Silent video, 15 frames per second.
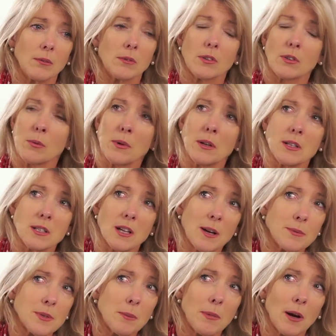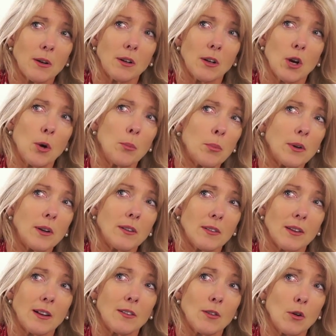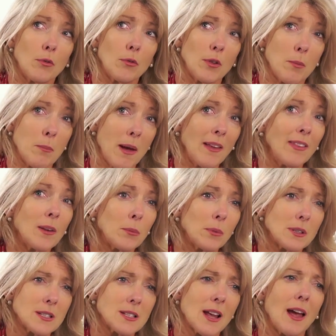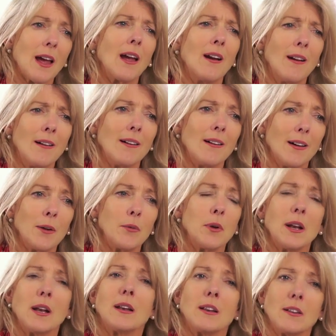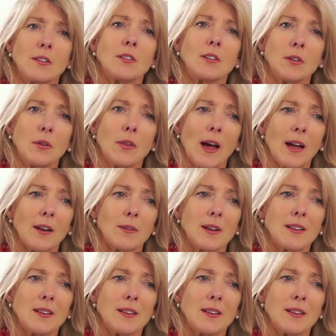So many times I'm out in companies and it's often the men that will say, I really need to do that.